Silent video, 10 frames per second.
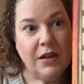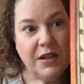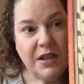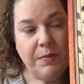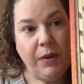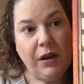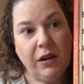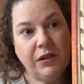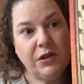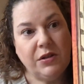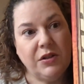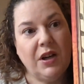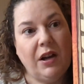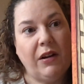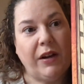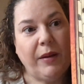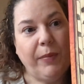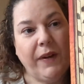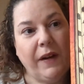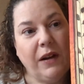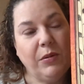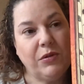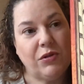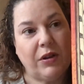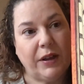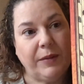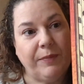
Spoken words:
splurge in July, but I will try.